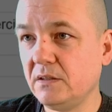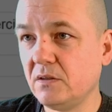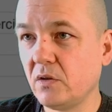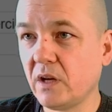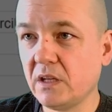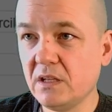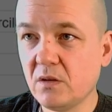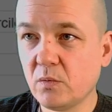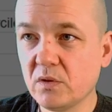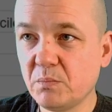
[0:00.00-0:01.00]
okay,
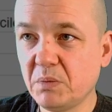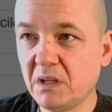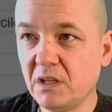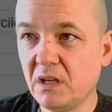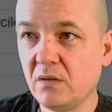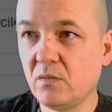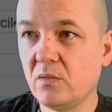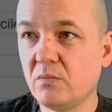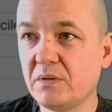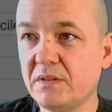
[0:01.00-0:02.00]
equals Pinyin
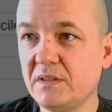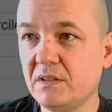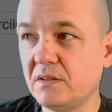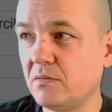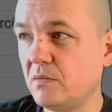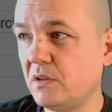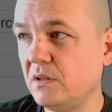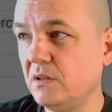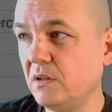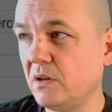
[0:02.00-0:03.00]
parentheses with
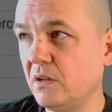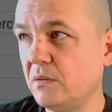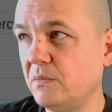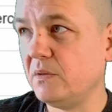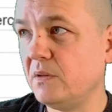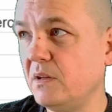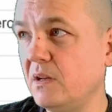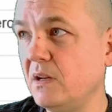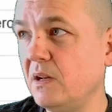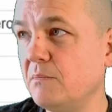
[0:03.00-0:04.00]
the column
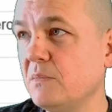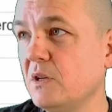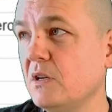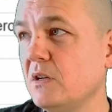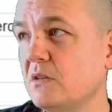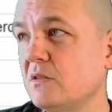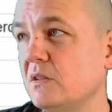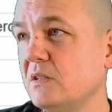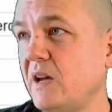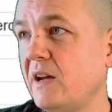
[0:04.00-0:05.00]
name. So the
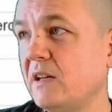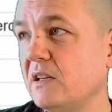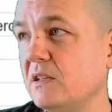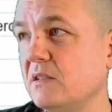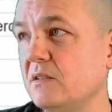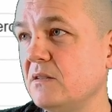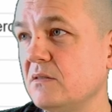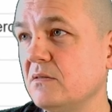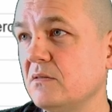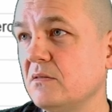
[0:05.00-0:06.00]
tag is,
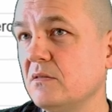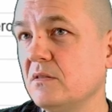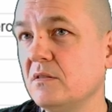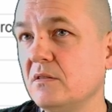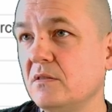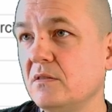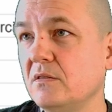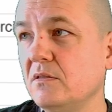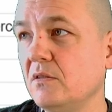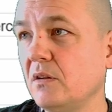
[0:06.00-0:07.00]

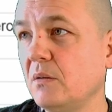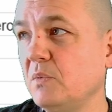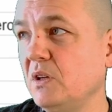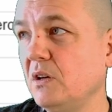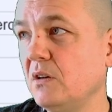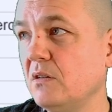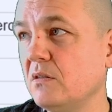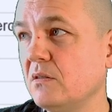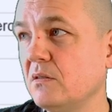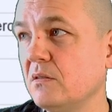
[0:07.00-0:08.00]
you come here
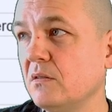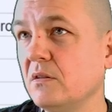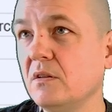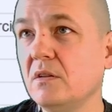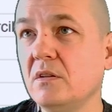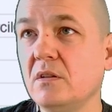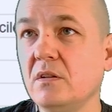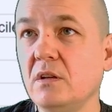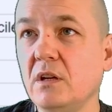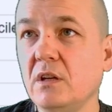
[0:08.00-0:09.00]

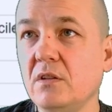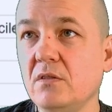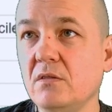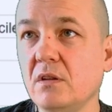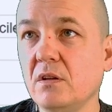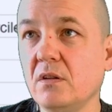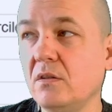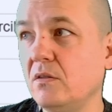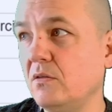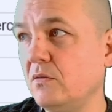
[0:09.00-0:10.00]
and you
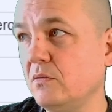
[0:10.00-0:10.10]
go